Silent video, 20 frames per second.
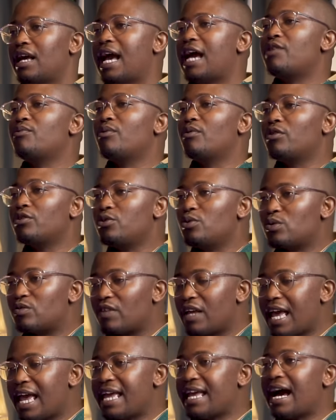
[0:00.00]
And we'll
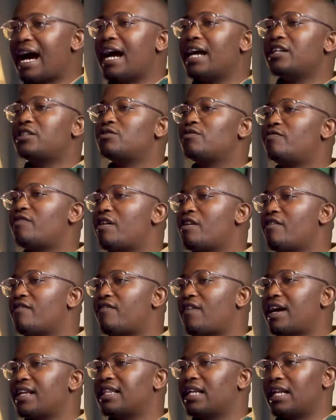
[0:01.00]
use AI to
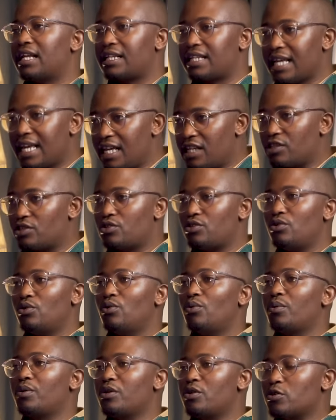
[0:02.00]
verify that it is
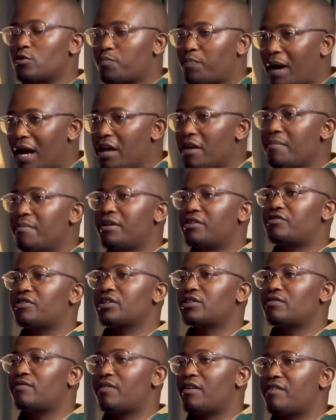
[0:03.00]
you. We'll use
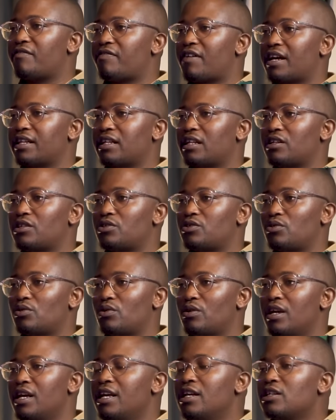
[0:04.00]
biometrics to verify that it's you.